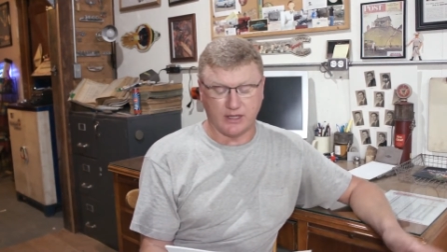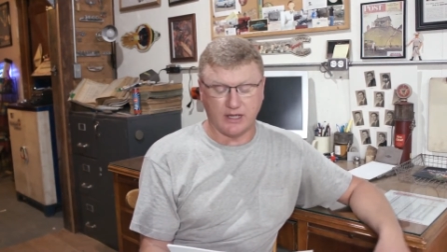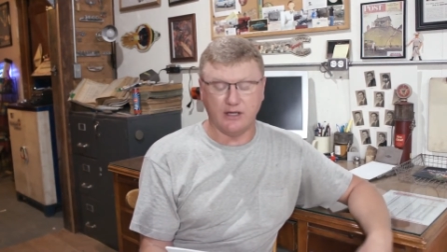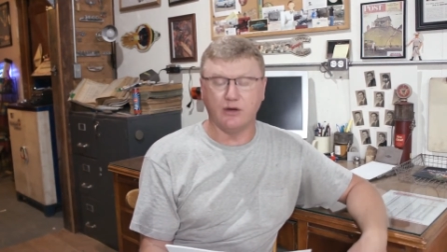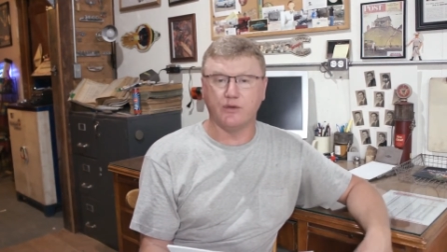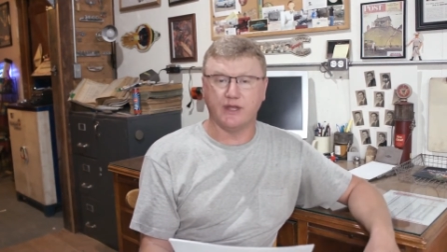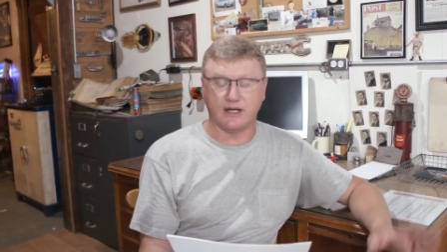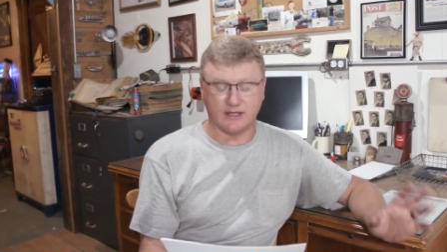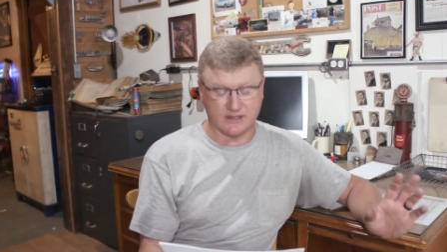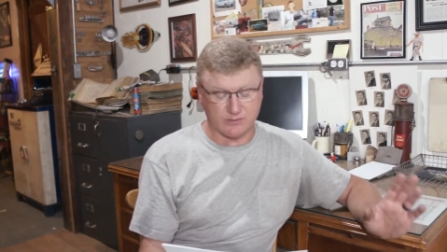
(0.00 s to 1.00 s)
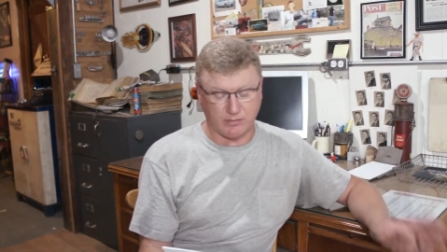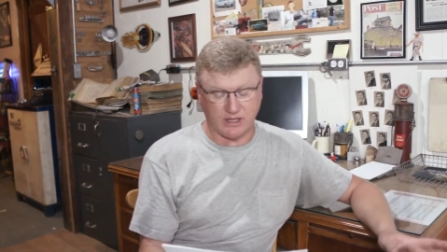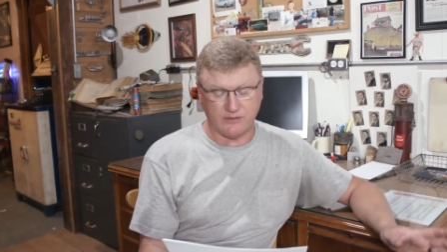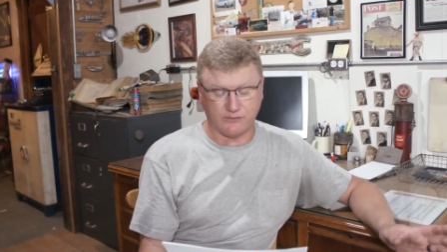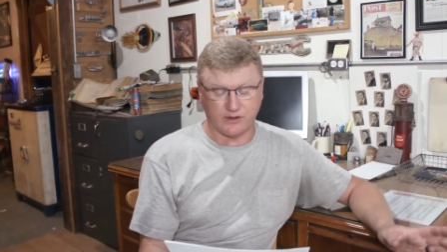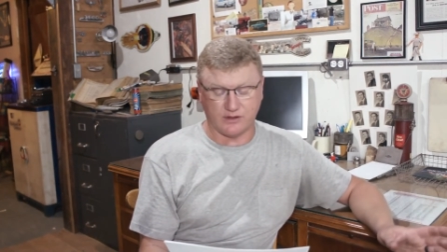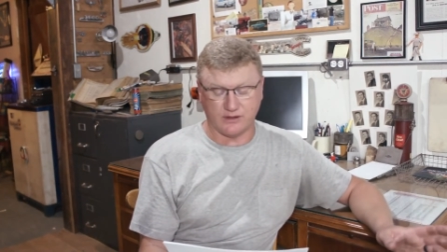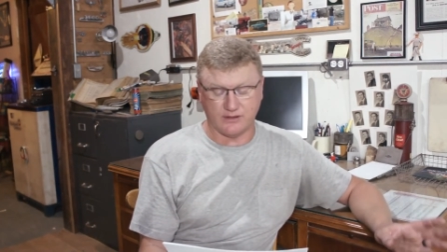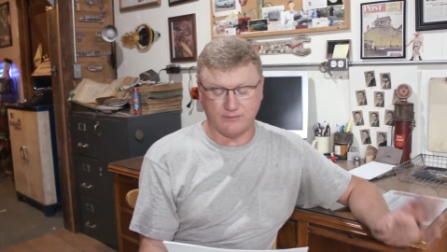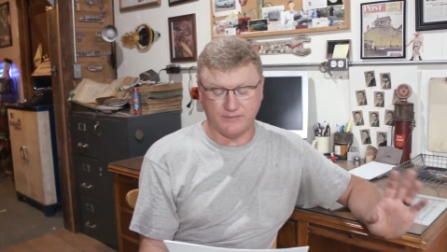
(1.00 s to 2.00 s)
I know that it is my
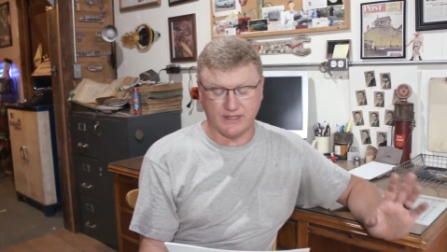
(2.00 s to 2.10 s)
fault